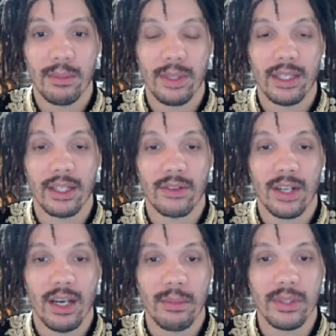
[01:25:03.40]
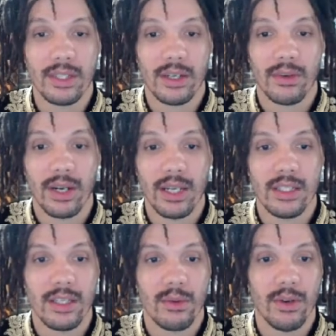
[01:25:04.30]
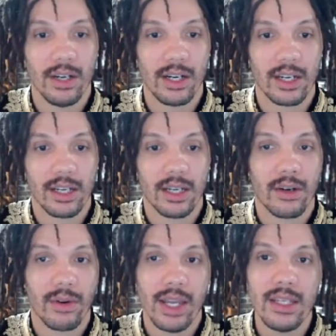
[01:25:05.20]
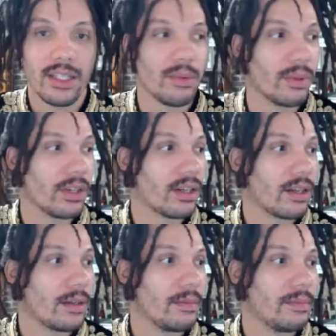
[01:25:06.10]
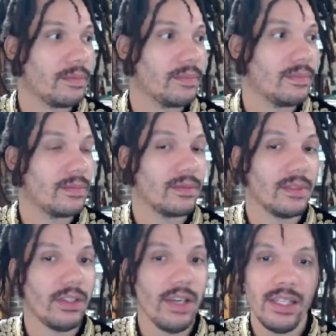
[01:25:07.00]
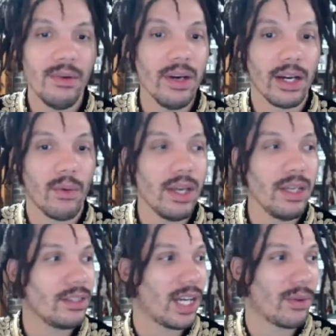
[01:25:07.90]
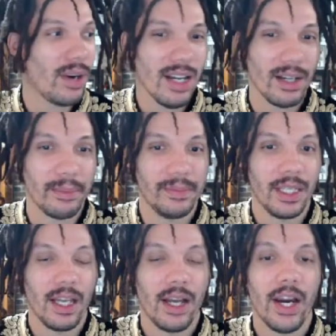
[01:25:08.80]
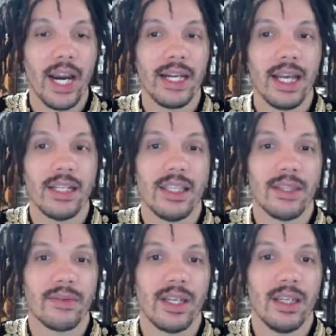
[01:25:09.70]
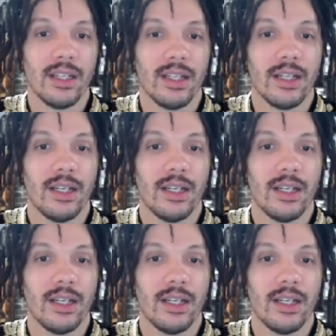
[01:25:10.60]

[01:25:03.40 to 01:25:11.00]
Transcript: me to play the Grob is crazy work. Crazy work. Crazy work. Why the Grob? All right, knight C3.